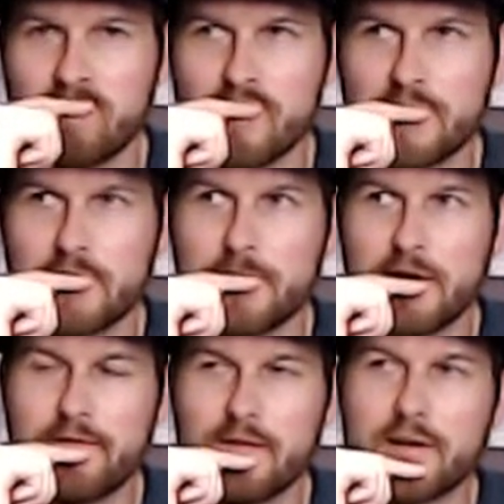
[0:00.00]
So I'm
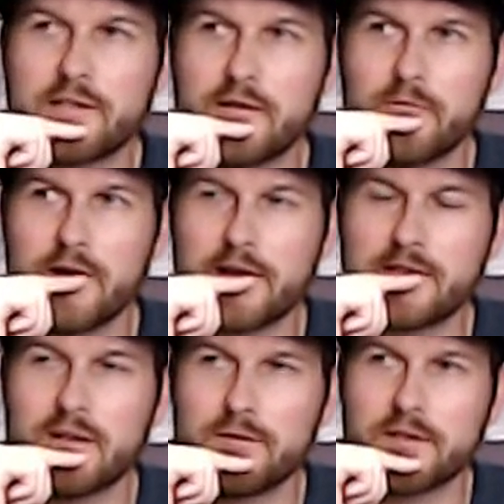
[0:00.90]
definitely, actually, you know what? I
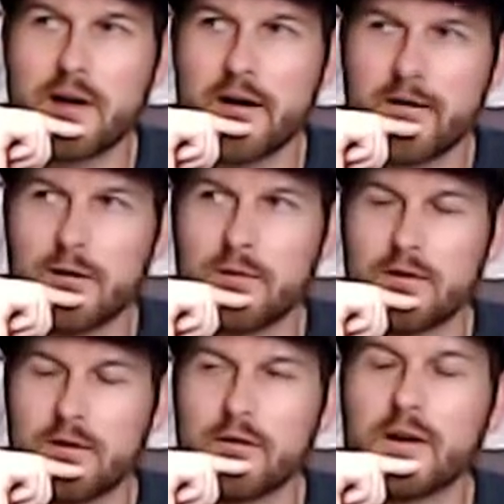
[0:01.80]
said it was a higher AB
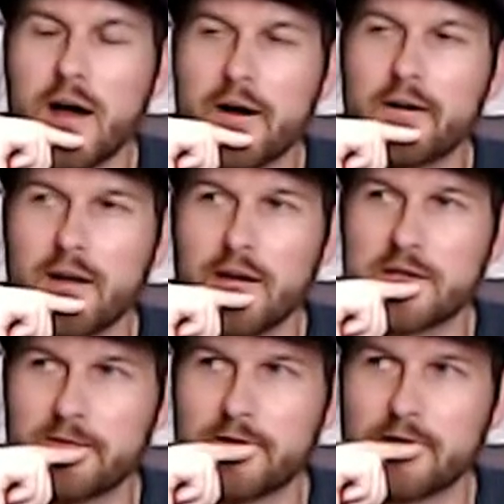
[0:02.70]
or higher age
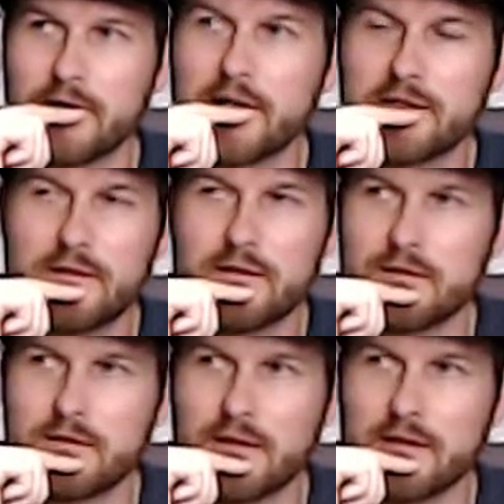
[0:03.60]
before. It doesn't
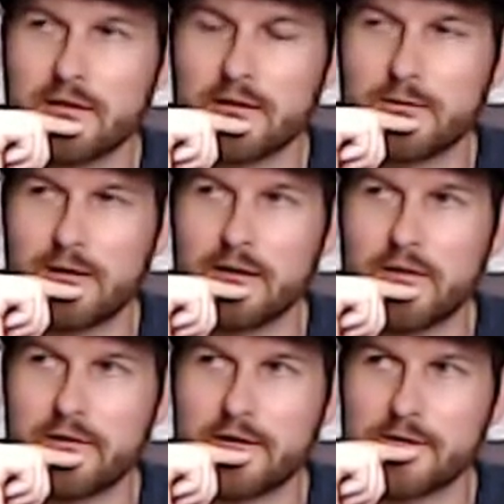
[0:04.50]
taste like
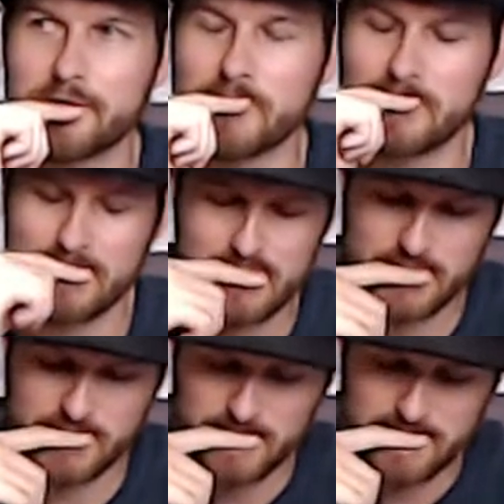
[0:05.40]
11 years old.
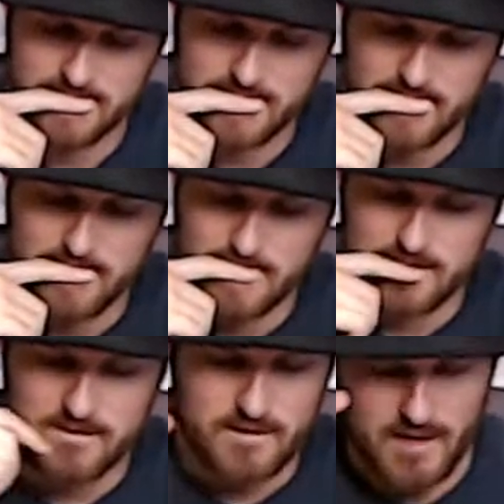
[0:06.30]
And